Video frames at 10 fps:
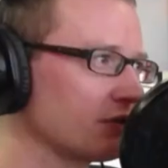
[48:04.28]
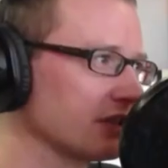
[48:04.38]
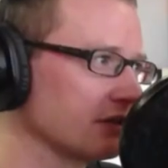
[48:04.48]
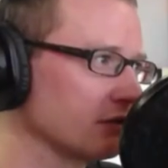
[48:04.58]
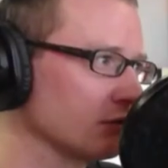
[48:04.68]

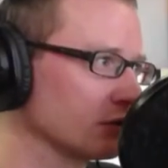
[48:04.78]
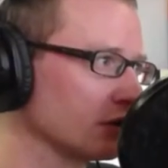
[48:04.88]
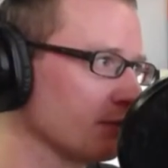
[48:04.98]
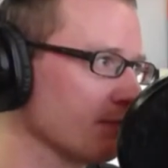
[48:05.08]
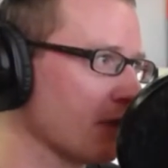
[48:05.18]
stress that those are
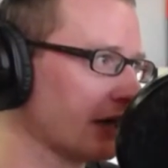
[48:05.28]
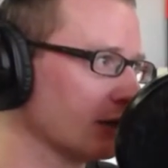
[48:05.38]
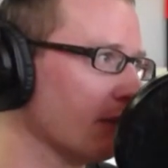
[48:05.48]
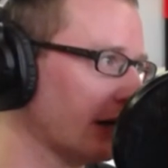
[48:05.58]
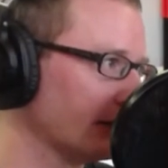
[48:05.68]
going to be
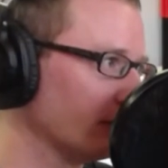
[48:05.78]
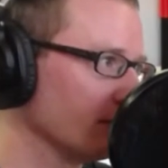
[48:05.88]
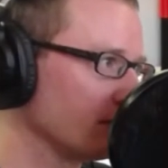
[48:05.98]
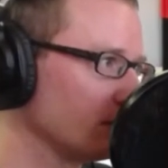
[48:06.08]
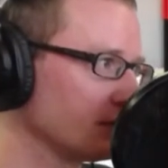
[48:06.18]
minor
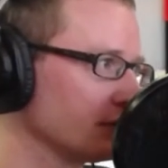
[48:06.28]
influences.